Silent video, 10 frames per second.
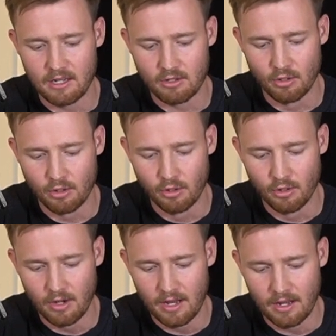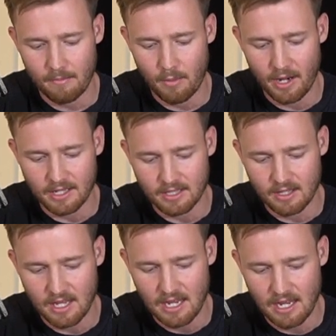Too good. Minus
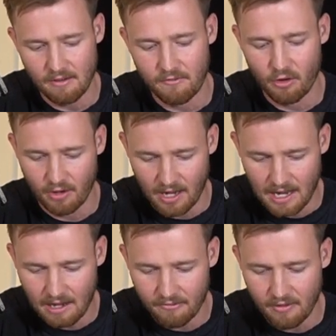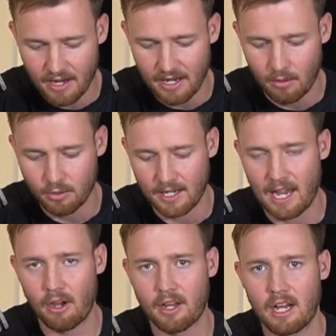the 4.5, and I will take
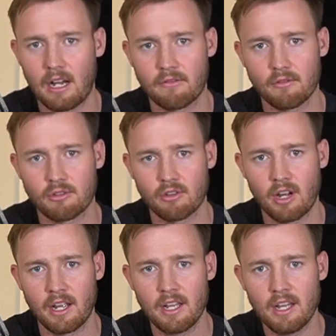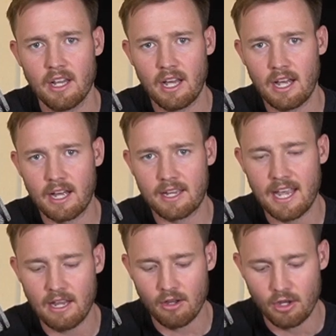Addo Carr for a try.
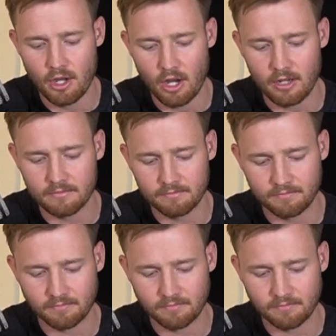King, who you got?